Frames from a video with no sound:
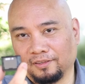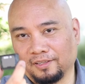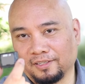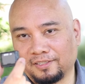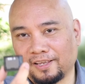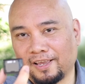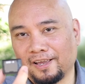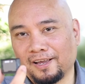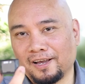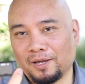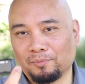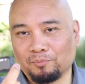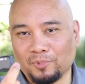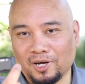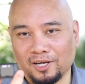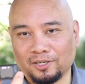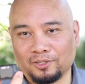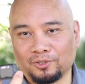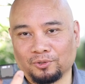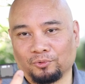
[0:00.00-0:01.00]
AI
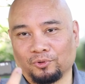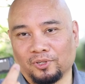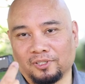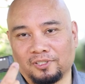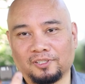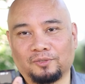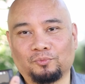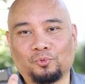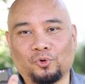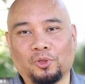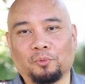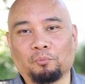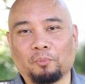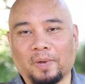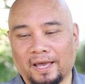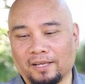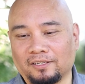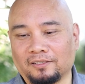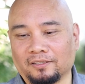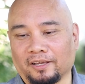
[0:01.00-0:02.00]
module, this is where the
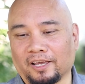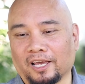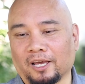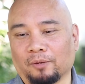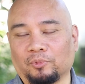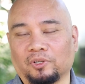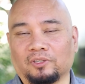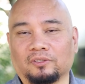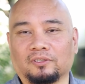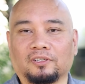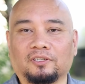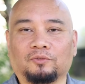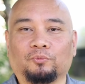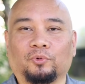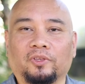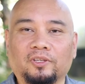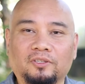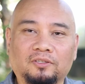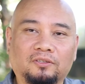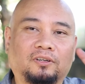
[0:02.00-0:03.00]
magic happens, because
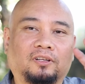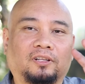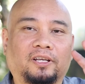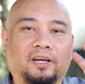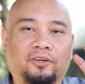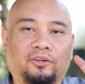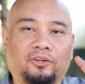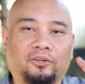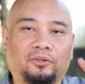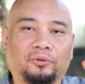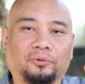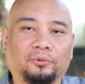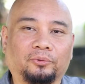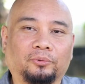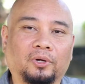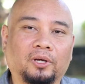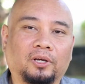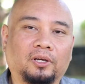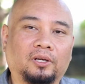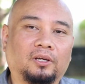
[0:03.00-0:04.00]
what this is going to allow you to
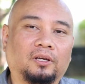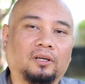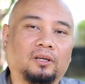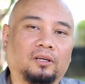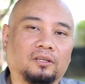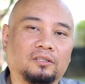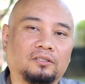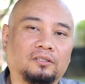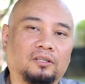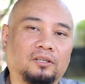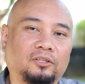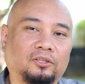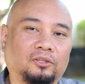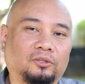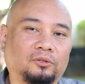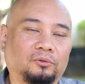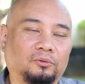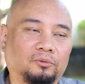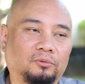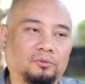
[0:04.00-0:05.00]
do is to
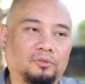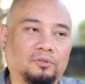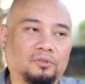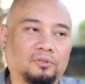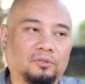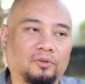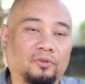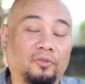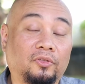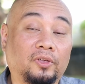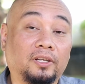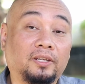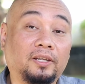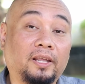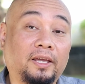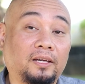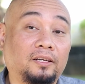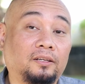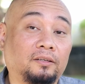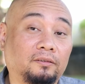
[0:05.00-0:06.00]
use the
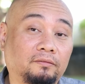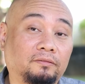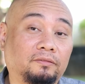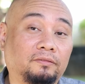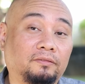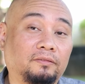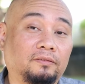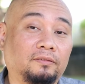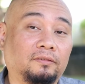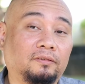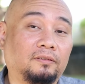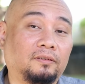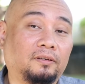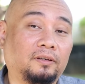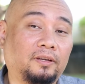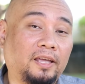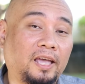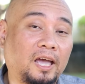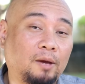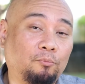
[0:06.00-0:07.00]
native
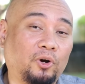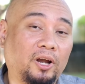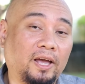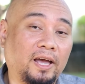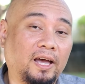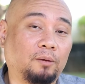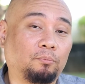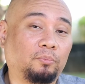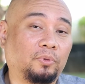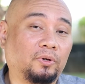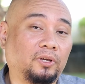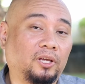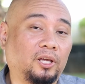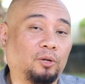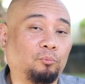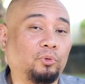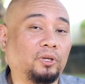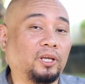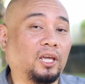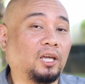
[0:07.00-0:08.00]
camera app
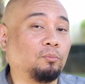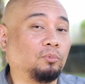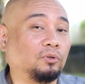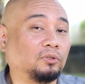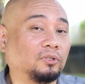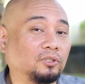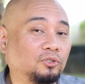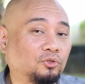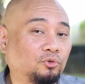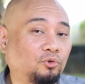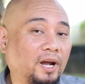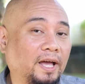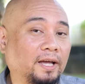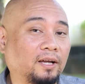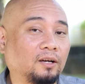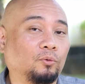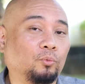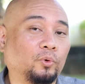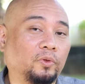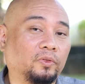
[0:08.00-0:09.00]
and be able to
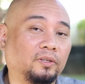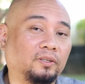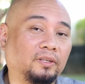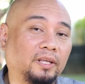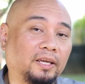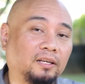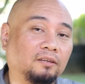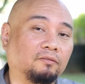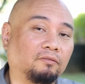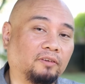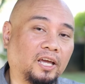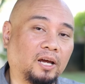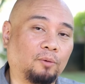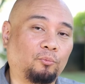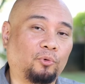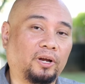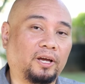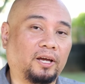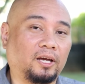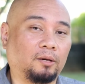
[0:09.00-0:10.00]
track with the native
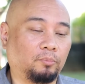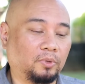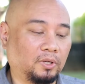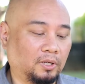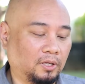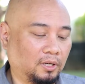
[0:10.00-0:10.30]
camera app.